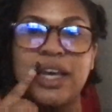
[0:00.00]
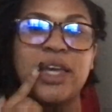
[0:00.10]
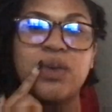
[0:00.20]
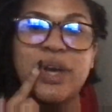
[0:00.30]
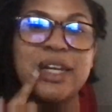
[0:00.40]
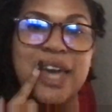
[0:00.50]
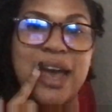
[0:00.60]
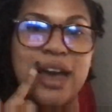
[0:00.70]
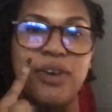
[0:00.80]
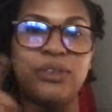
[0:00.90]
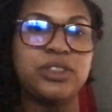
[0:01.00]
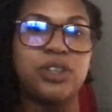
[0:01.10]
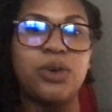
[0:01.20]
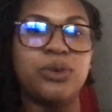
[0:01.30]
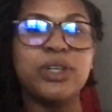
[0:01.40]
Like, it went down.
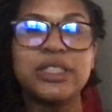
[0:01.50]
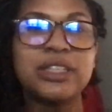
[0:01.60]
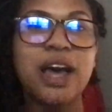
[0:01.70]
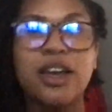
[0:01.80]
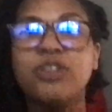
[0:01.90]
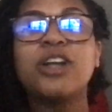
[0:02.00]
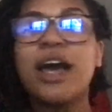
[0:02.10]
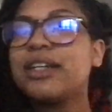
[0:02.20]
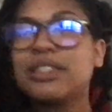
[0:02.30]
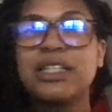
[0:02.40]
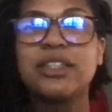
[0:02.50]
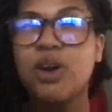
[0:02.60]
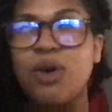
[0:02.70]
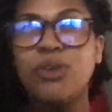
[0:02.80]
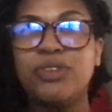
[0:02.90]
So it's not, you're not gonna see it
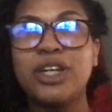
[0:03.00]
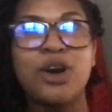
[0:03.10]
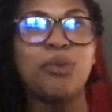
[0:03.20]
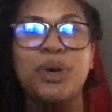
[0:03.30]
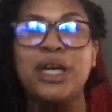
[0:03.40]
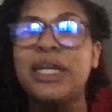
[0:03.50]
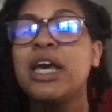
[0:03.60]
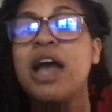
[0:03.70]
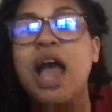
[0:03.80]
the whole video, but